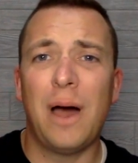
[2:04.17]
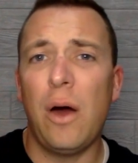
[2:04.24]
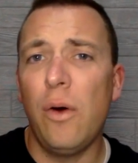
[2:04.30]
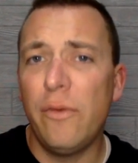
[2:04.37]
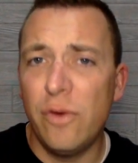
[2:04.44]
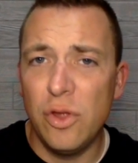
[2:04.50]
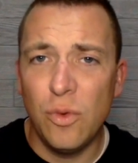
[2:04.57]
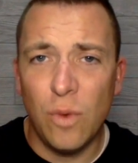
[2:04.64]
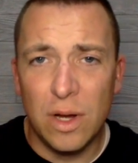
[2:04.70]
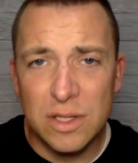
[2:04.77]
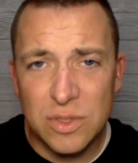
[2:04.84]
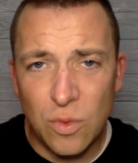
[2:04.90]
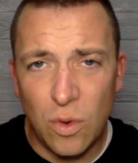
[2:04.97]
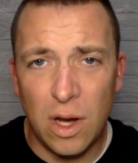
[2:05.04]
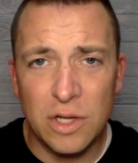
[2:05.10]
However, you want
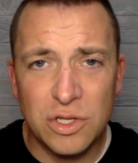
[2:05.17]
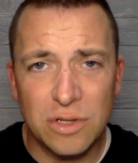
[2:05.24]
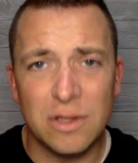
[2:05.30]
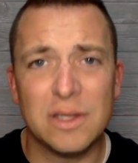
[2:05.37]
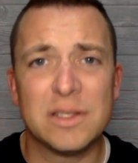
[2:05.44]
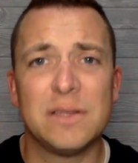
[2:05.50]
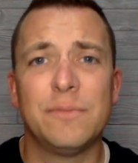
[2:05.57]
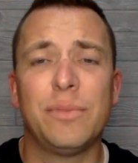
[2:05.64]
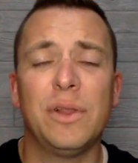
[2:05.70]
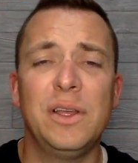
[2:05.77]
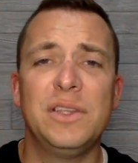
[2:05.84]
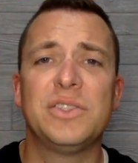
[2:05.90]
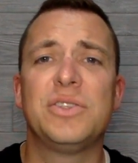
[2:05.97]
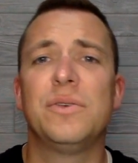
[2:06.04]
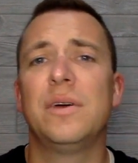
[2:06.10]
to watch or listen,
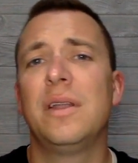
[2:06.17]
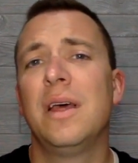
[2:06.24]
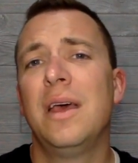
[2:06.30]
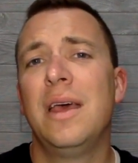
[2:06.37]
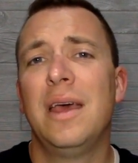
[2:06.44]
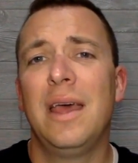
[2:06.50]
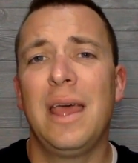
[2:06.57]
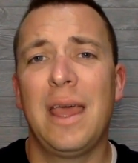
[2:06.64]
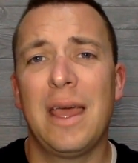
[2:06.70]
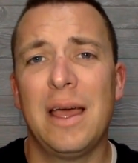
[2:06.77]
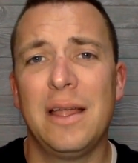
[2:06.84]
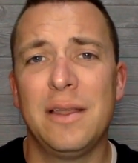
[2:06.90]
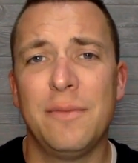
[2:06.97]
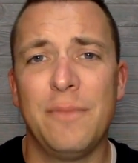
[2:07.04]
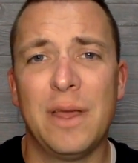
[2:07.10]
please do it
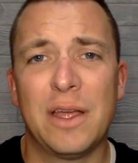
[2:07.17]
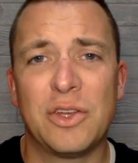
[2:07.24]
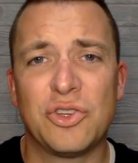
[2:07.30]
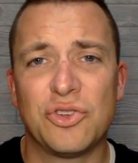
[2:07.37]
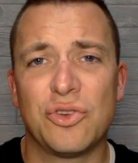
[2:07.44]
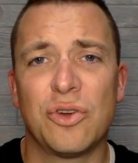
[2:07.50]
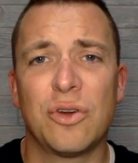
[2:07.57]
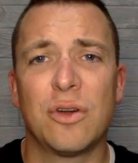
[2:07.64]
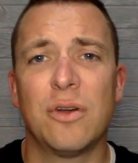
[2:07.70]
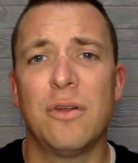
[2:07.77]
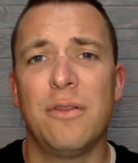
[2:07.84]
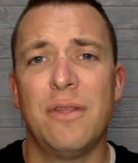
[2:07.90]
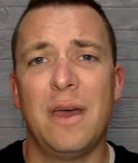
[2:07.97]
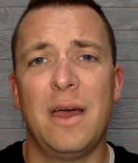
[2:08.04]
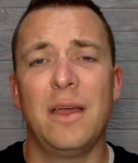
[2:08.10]
and make sure
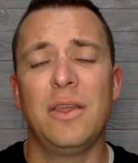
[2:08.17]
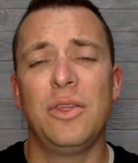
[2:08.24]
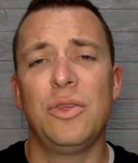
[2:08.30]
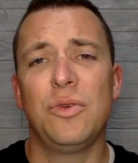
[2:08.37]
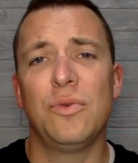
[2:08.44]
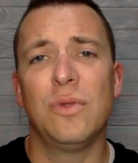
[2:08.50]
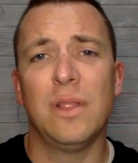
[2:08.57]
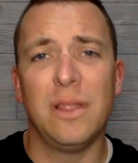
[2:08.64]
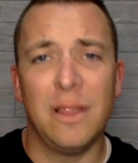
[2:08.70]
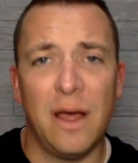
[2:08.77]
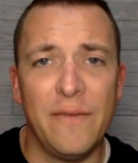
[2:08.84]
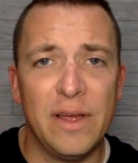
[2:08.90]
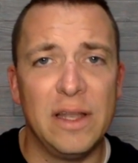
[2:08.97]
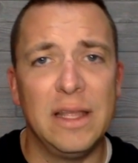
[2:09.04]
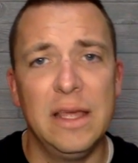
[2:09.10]
that you
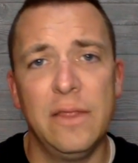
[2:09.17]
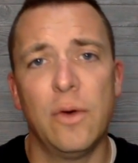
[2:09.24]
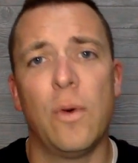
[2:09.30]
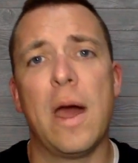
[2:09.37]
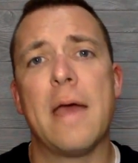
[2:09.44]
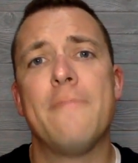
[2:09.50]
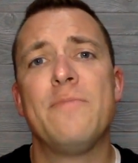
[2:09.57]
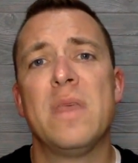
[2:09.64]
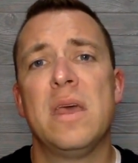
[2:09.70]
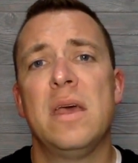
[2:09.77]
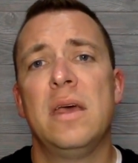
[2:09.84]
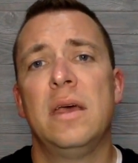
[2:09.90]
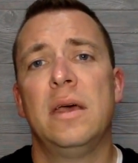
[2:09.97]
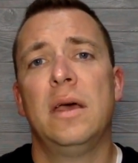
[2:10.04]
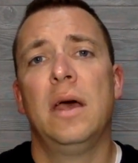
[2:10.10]
love it. Either way,
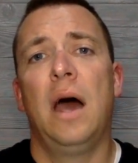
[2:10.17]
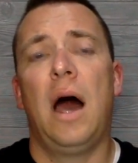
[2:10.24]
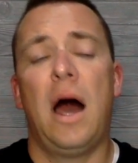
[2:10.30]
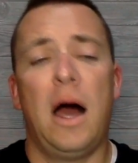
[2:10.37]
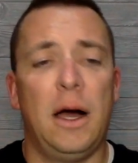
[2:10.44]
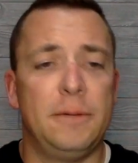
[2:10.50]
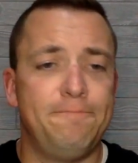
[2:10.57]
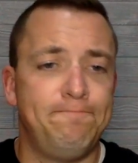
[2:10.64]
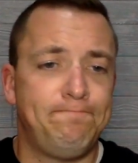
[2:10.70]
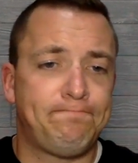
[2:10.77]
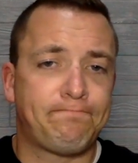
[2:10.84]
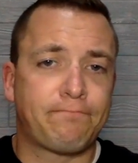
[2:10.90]
um,